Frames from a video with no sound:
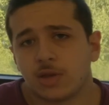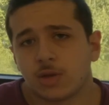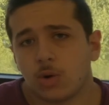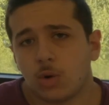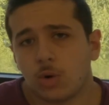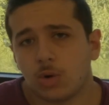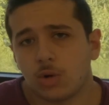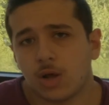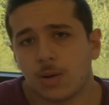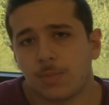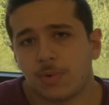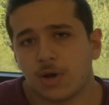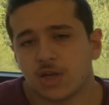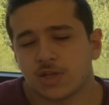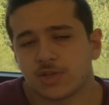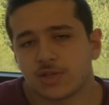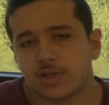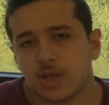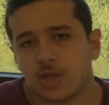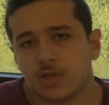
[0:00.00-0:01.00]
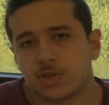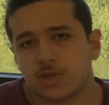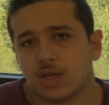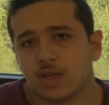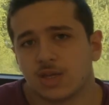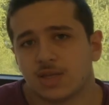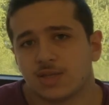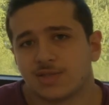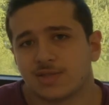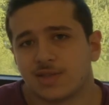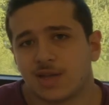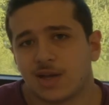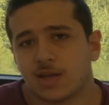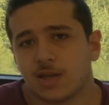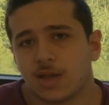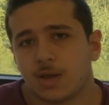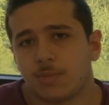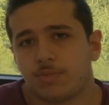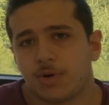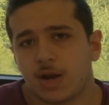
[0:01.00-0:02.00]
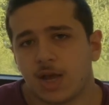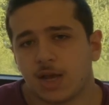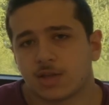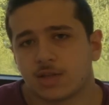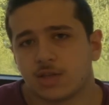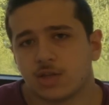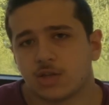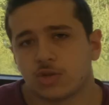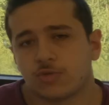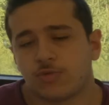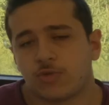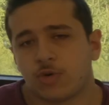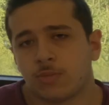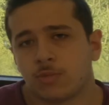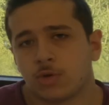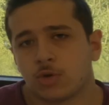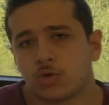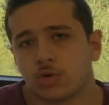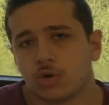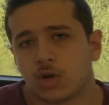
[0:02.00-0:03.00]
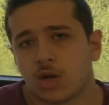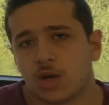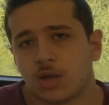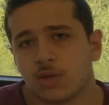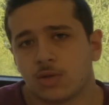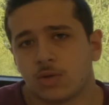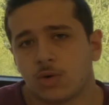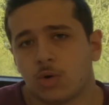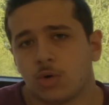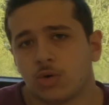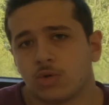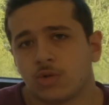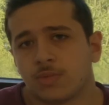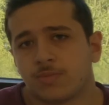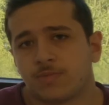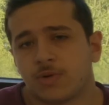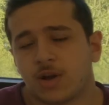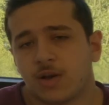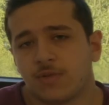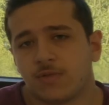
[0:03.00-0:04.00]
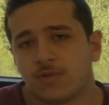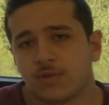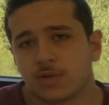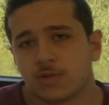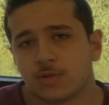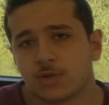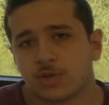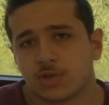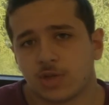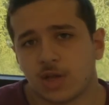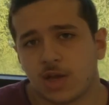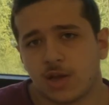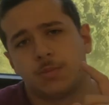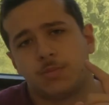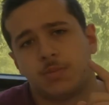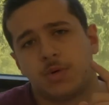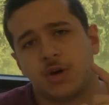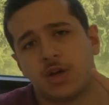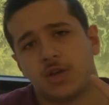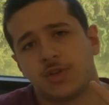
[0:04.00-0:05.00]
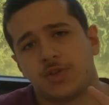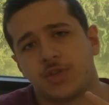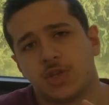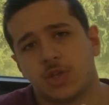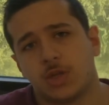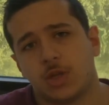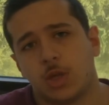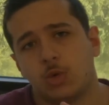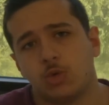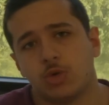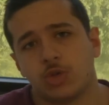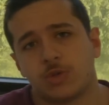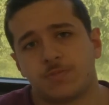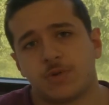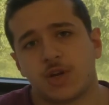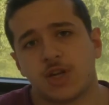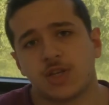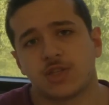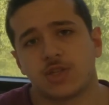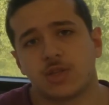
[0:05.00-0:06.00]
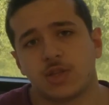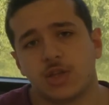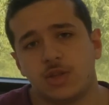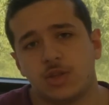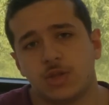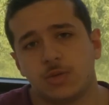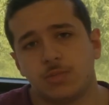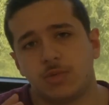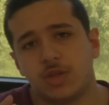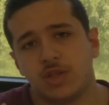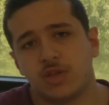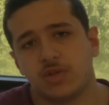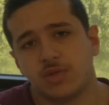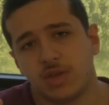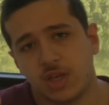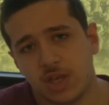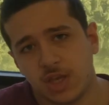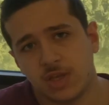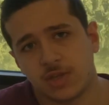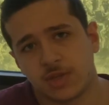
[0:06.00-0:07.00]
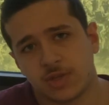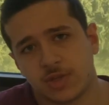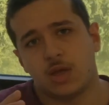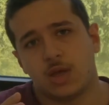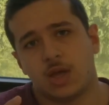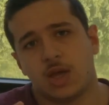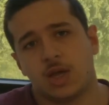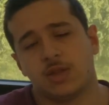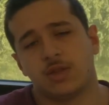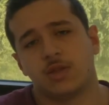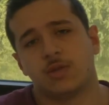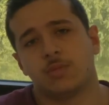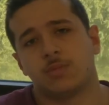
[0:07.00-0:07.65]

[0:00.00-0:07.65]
all apostates is not a practice from the Quran or the Prophet's life, but it was present in the Middle East and in